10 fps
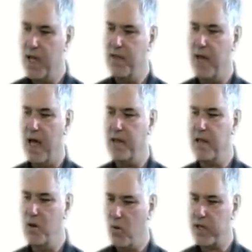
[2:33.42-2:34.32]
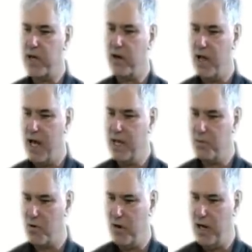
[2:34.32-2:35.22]
that the North Carolina
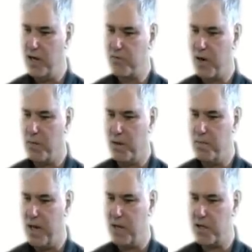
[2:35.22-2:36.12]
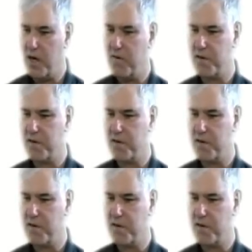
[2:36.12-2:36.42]
Marine is probably best off.